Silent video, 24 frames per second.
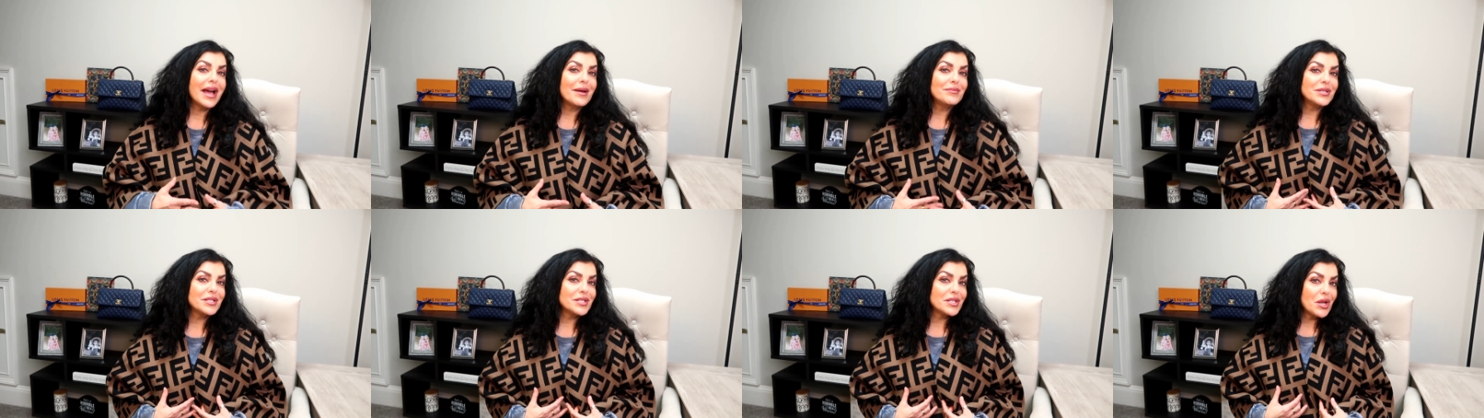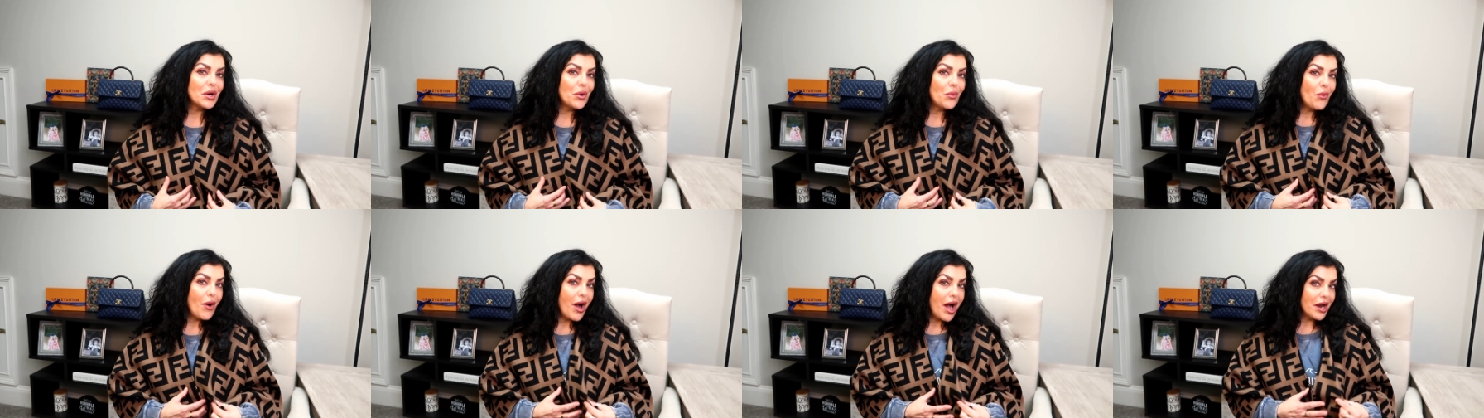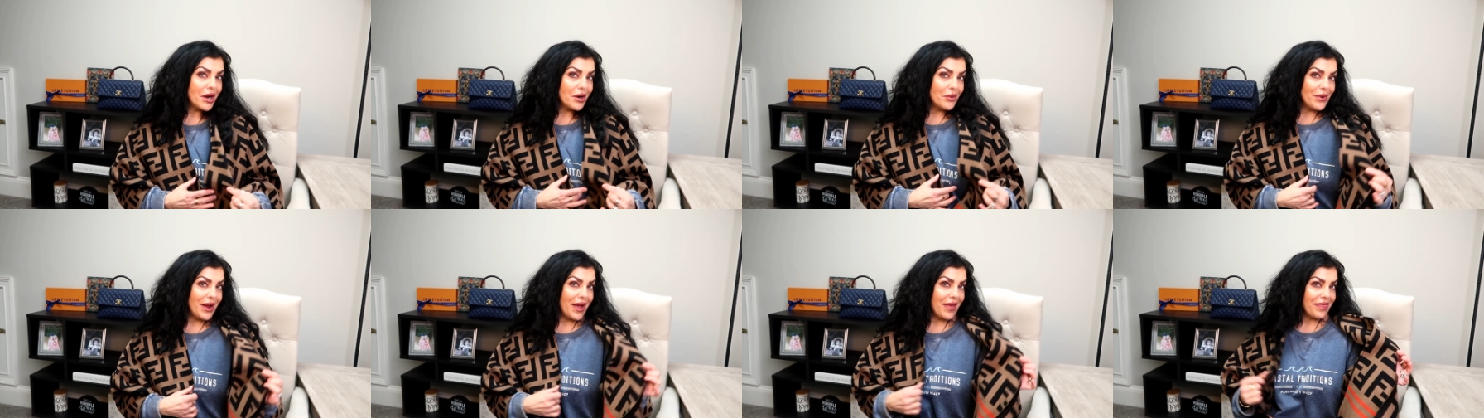I'm just gonna
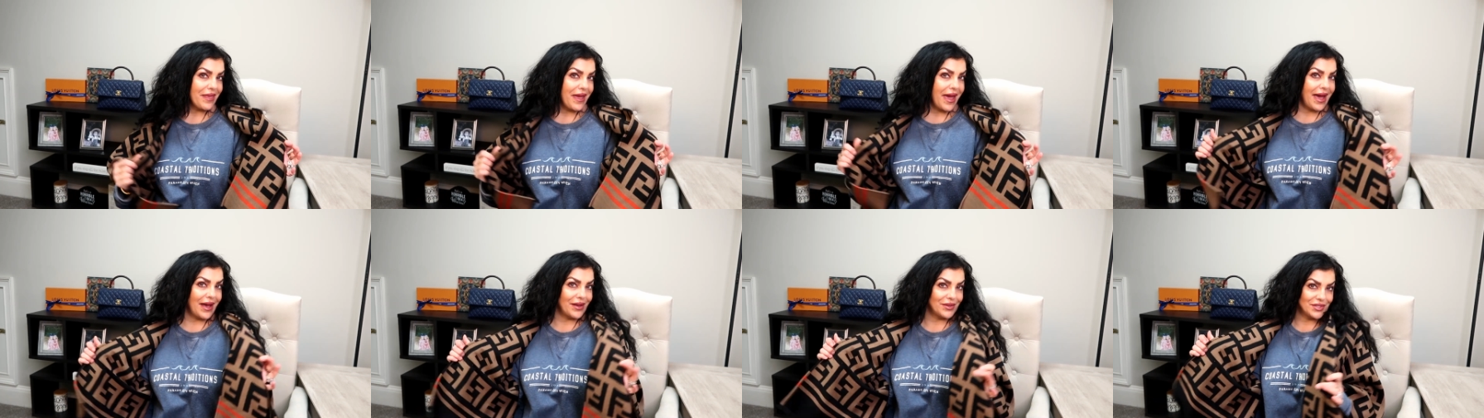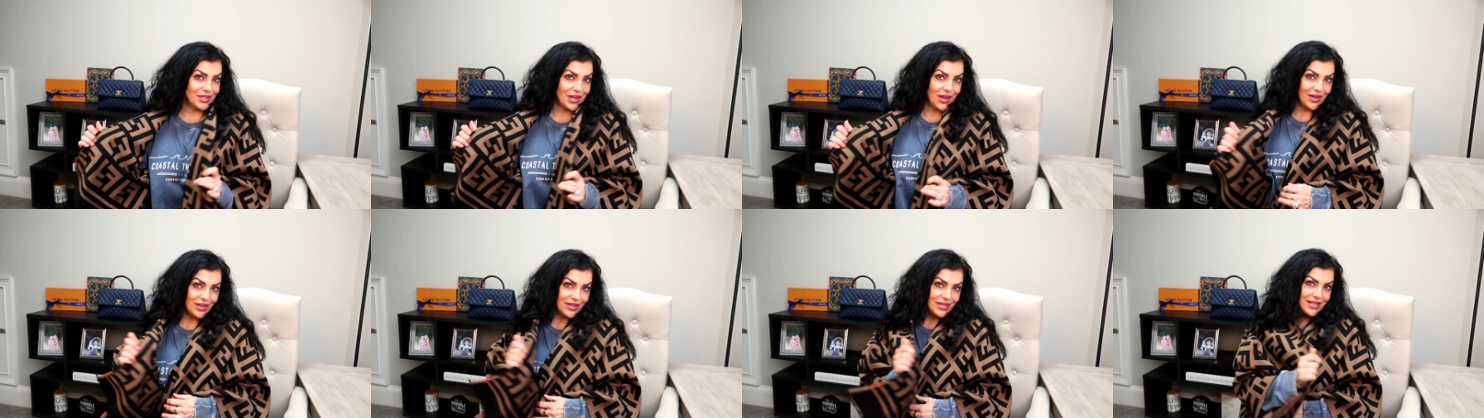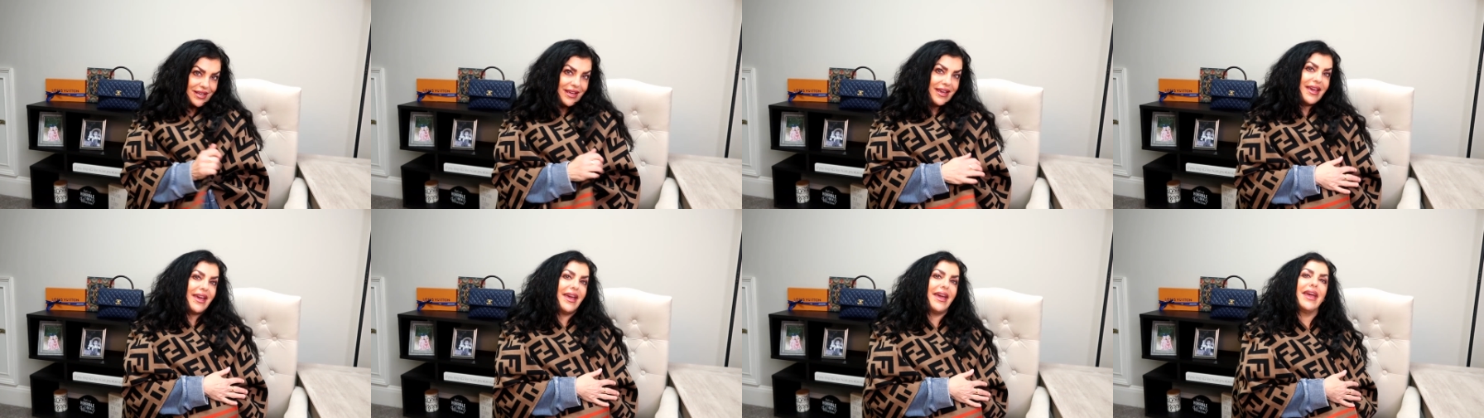walk around the house all
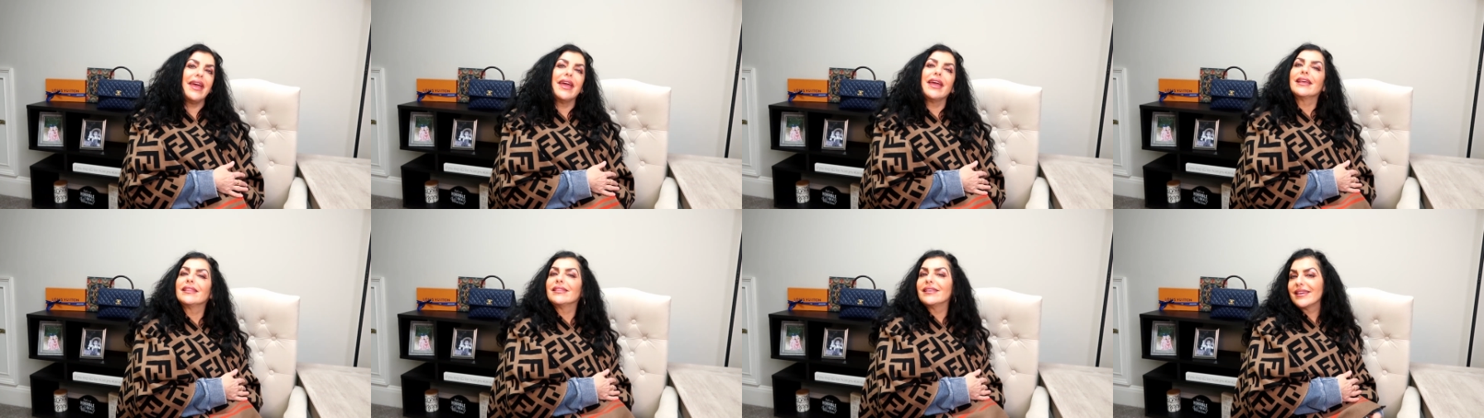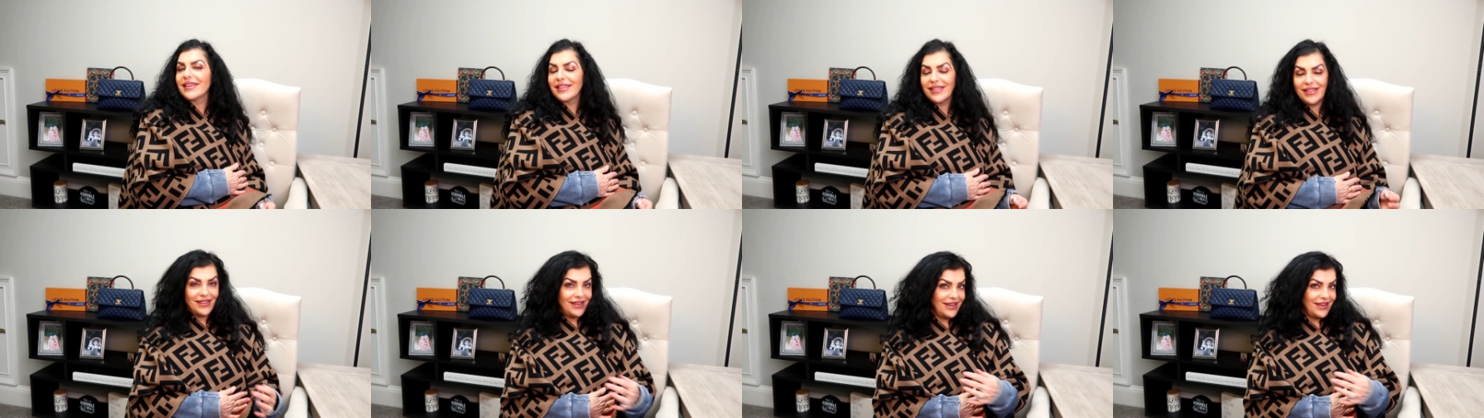day like